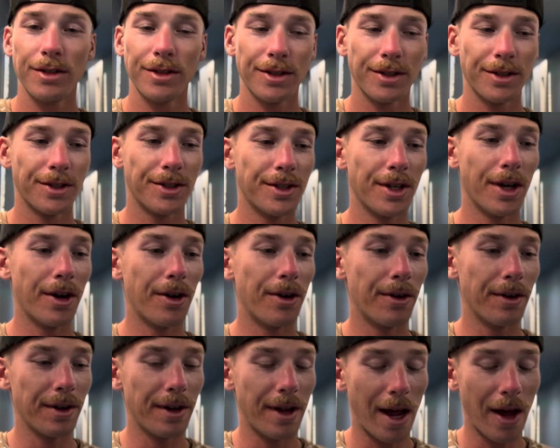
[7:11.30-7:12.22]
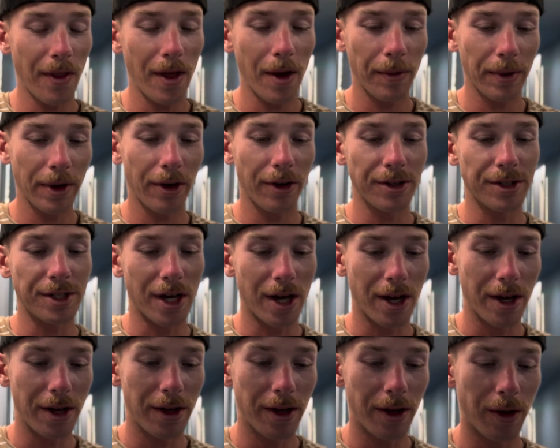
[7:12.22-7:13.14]
So now that we are
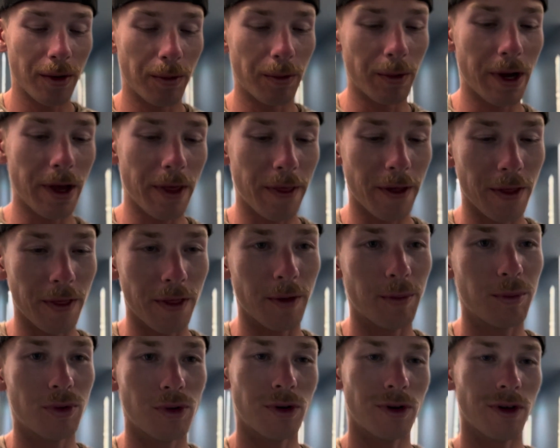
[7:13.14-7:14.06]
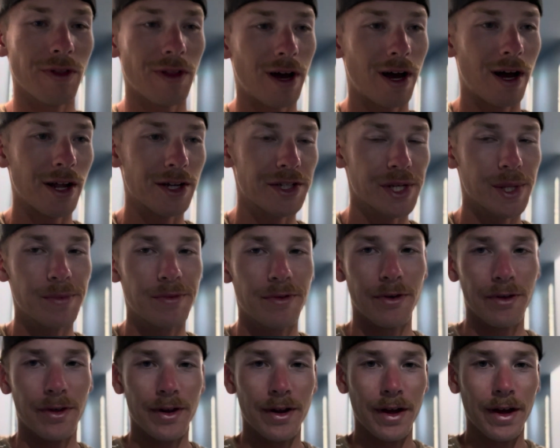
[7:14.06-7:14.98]
done with the pool and the hot tub
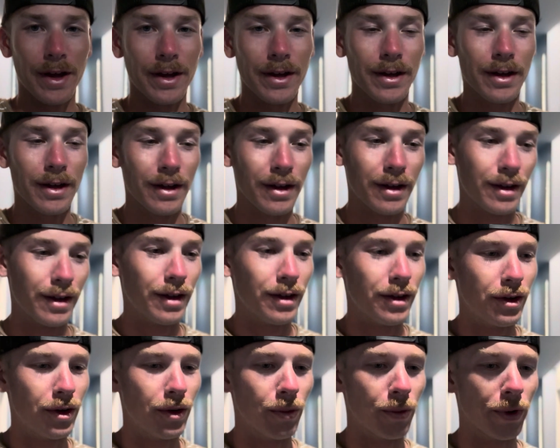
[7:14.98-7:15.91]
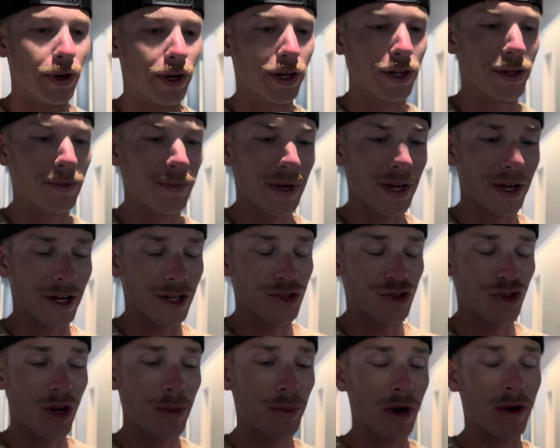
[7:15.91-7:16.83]
for the night, we're gonna make a
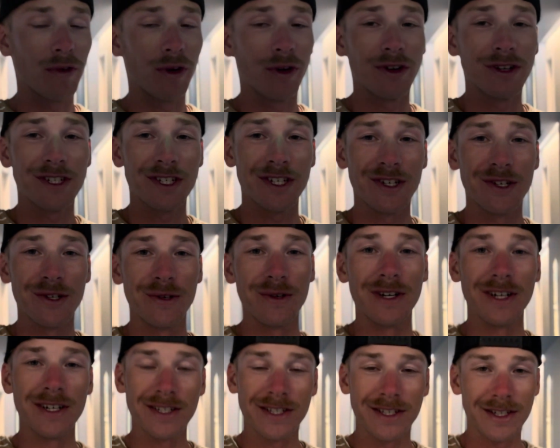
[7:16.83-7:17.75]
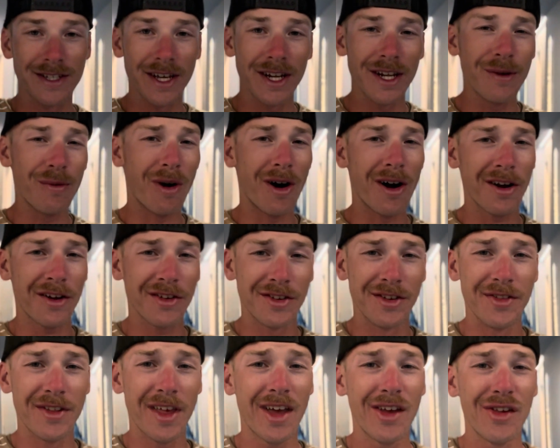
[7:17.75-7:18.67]
trip over to Citywalk
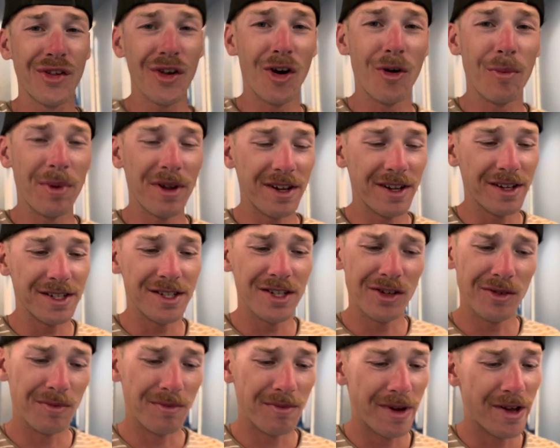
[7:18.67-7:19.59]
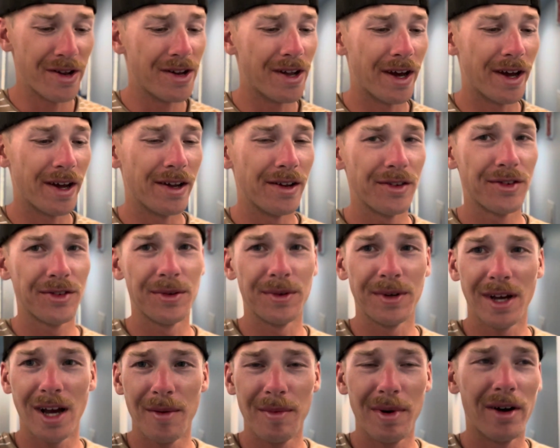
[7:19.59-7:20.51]
since that is open until midnight. So we
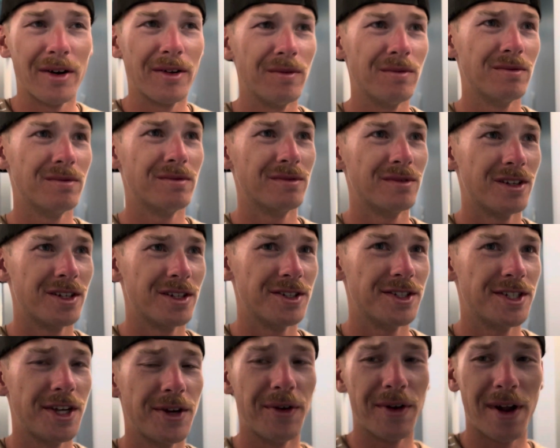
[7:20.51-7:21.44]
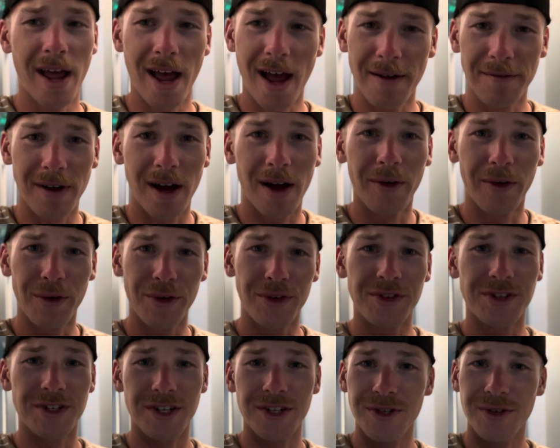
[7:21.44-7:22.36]
got about 2.5
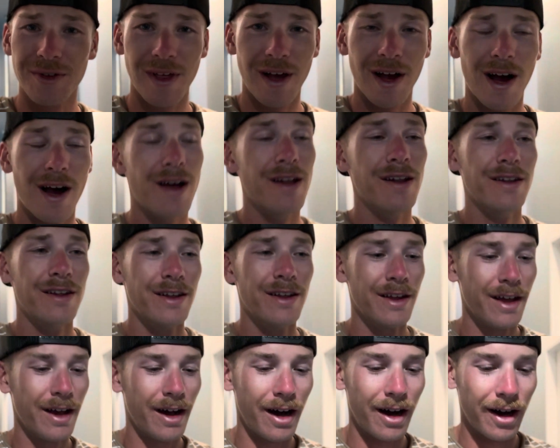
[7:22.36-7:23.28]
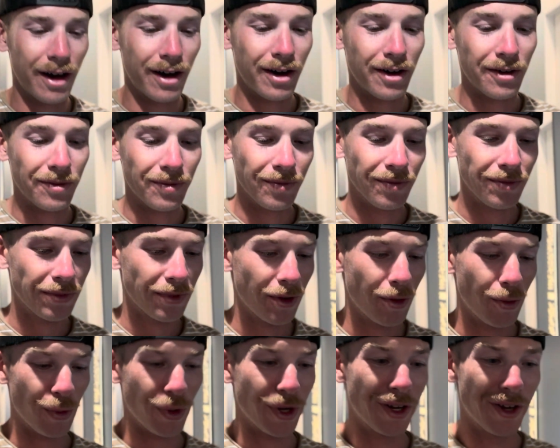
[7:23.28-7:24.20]
hours to do that.
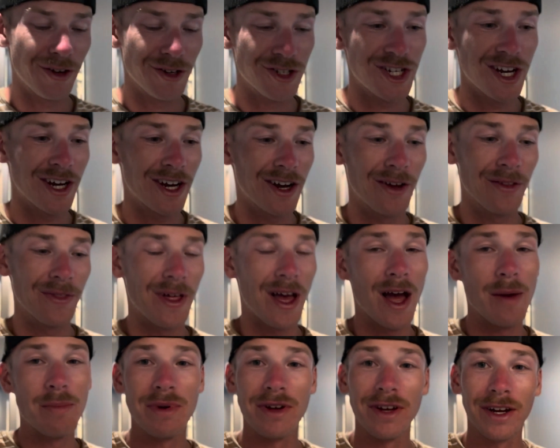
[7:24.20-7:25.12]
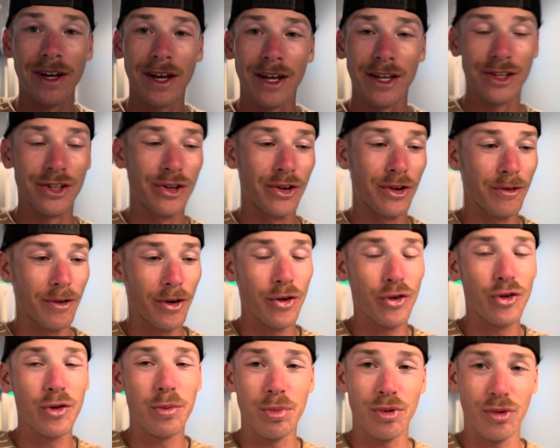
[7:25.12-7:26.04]
We're gonna go check out the Epic
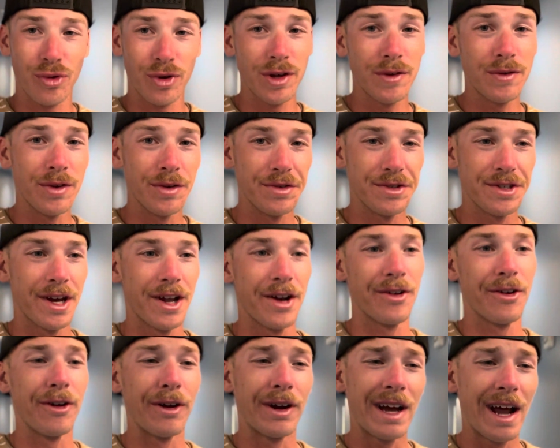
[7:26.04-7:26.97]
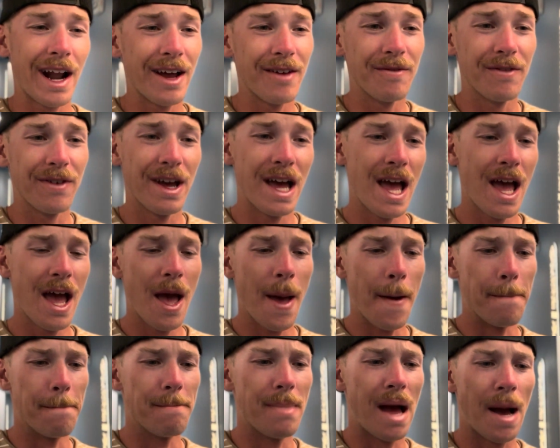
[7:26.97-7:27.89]
Universe Preview Center, kind of
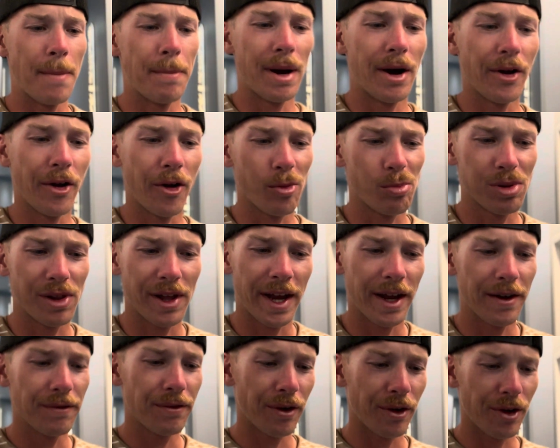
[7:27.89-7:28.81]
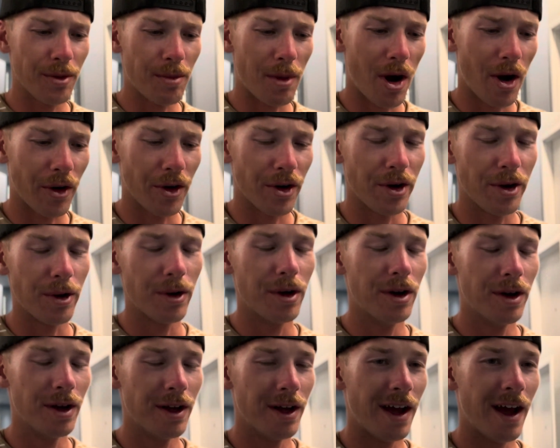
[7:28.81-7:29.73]
map out our plan for tomorrow,
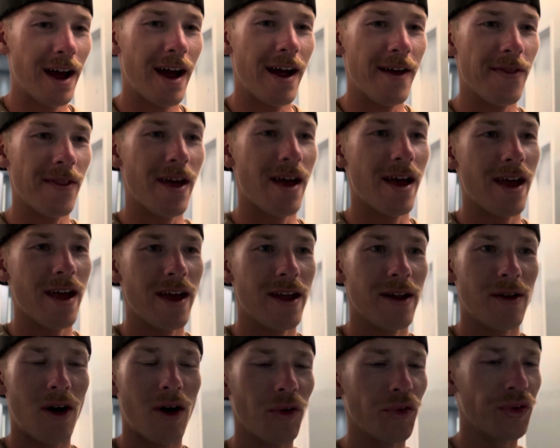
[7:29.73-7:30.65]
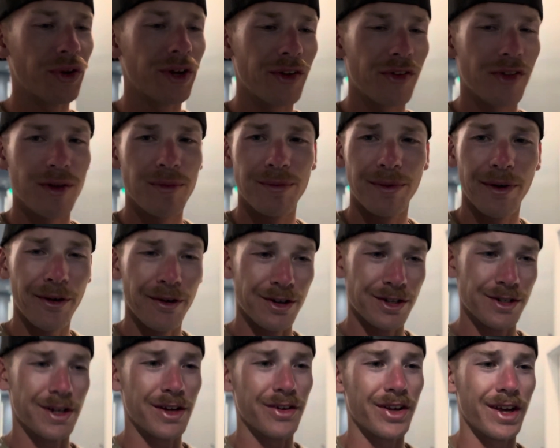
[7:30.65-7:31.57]
and then also get some merch
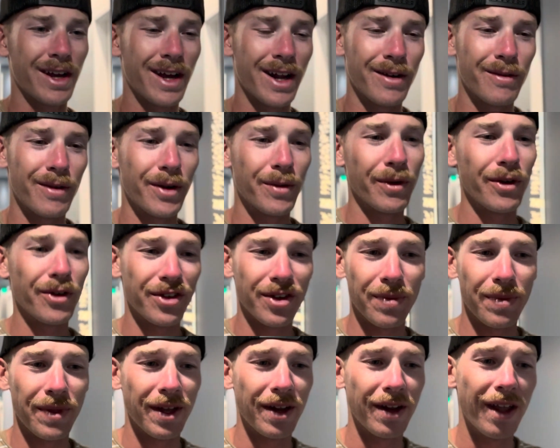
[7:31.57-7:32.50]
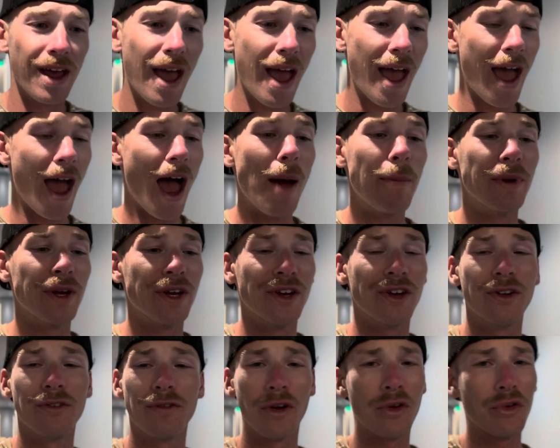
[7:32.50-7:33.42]
because I kind of want to wear something Epic
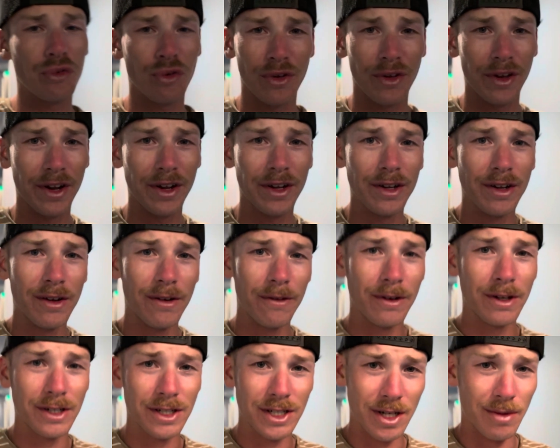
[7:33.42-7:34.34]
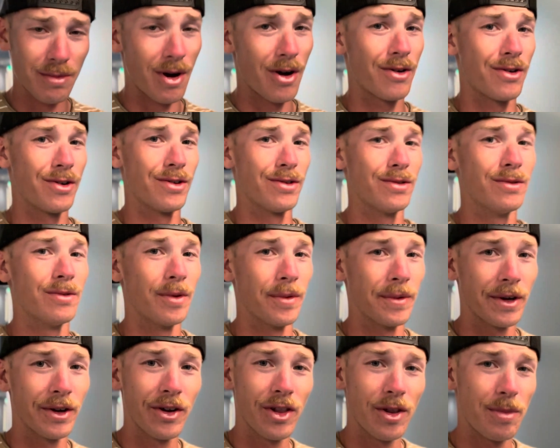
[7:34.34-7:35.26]
Universe related tomorrow when we
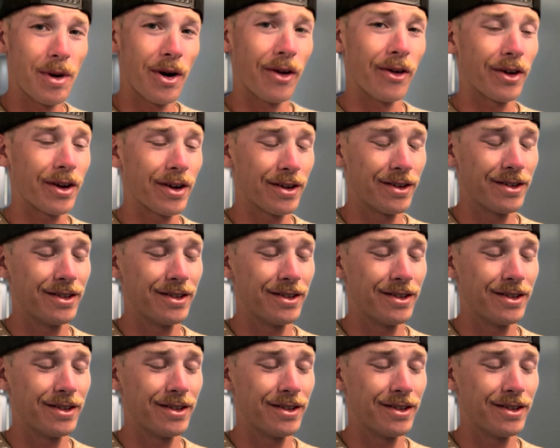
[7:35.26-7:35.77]
go to the park.